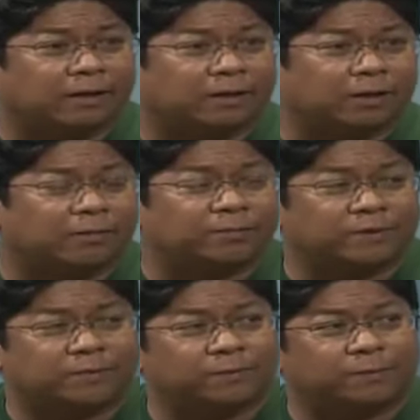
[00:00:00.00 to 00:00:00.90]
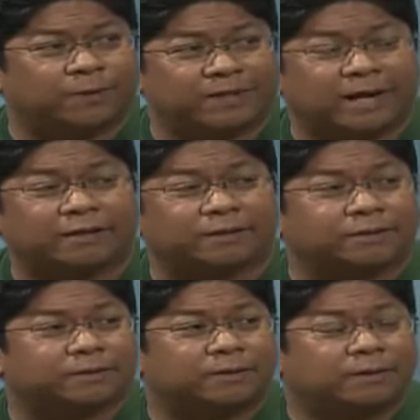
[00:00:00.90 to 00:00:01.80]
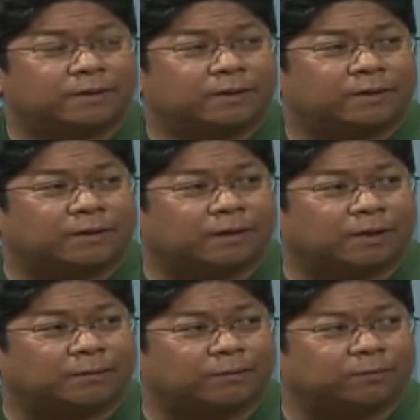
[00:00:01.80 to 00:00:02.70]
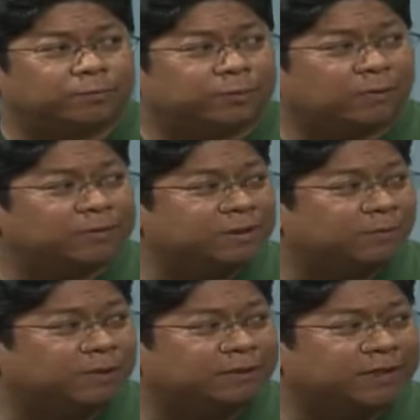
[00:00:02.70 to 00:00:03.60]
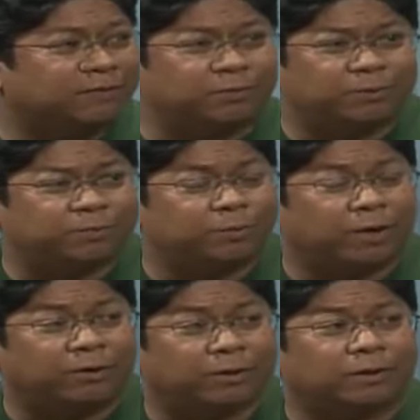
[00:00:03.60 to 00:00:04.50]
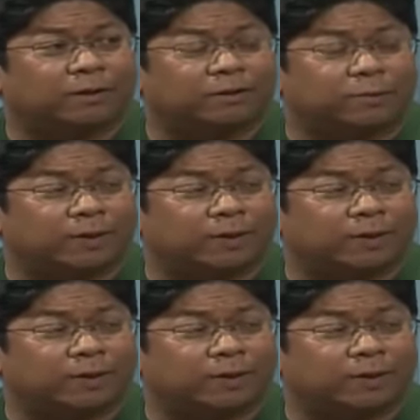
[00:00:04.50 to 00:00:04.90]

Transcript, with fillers: uh, some pandanus, um, probably some uh, native pl plumeria as well.